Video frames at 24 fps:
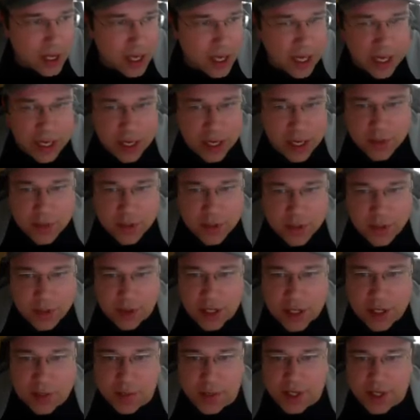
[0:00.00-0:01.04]
So he's been
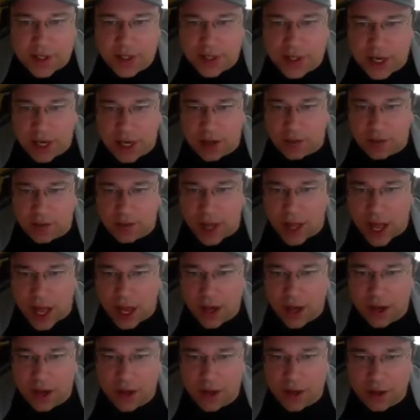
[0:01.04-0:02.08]
seeing a lot
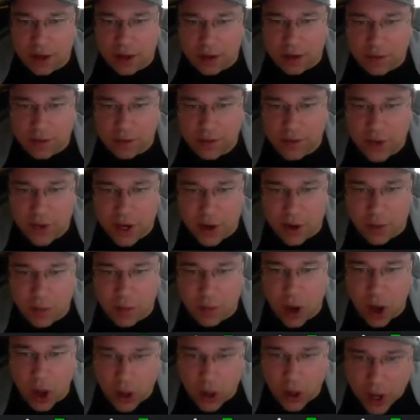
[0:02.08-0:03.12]
of, ball
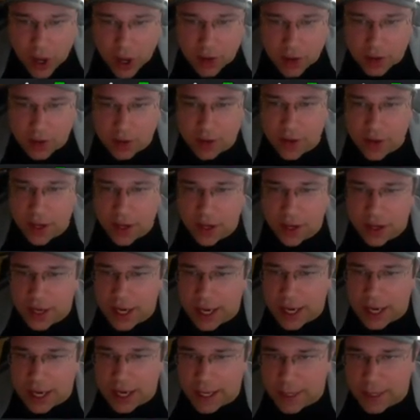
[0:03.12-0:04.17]
handling
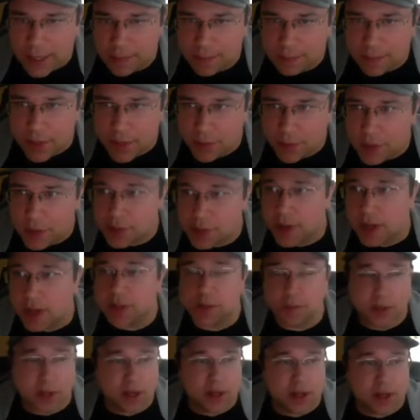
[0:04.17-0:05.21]

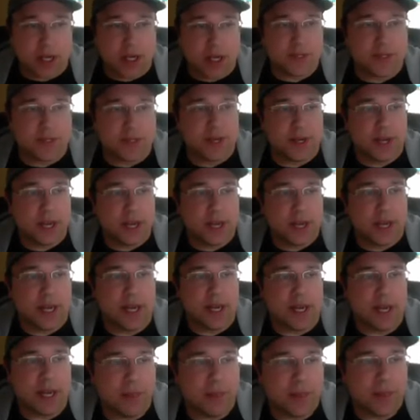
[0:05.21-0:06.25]
responsibilities.
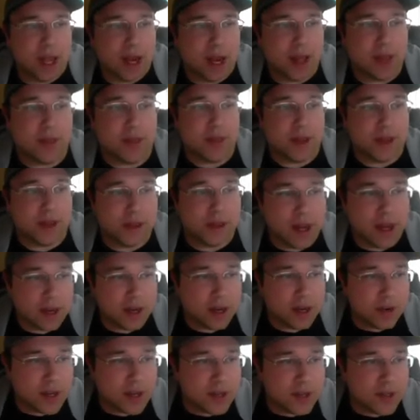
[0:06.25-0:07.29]
And I think that,
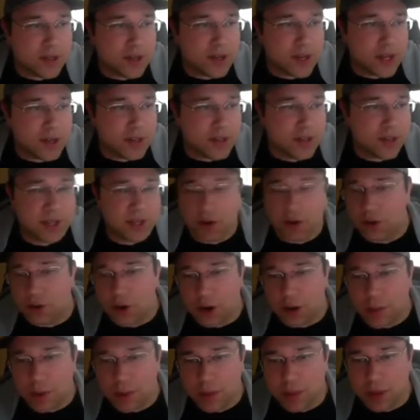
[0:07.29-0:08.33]
he's a stellar
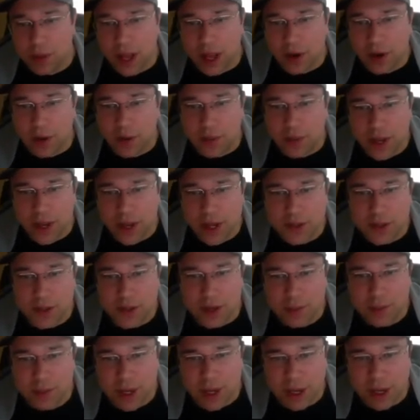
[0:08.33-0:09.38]
tournament play. I don't think he's going to
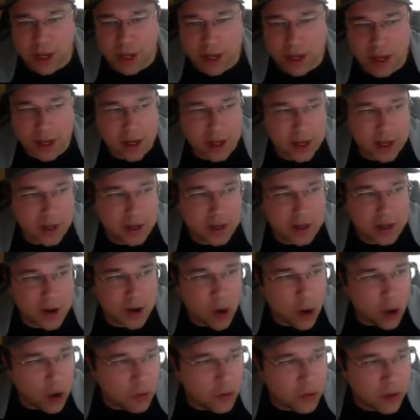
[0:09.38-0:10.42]
be,
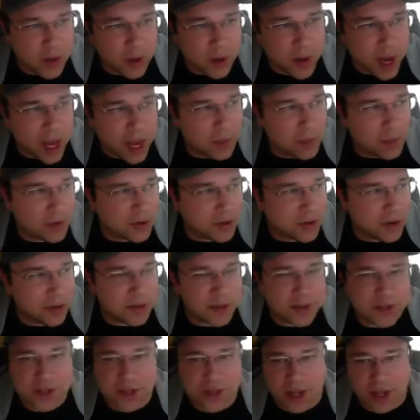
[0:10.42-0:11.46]
overly popular on
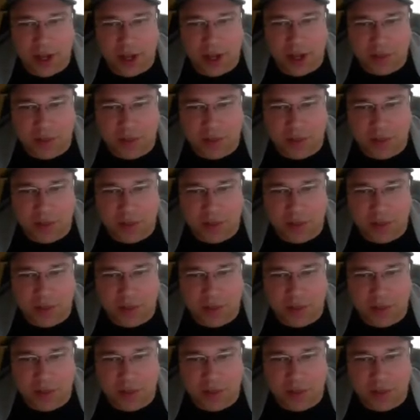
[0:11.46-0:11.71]
this slate.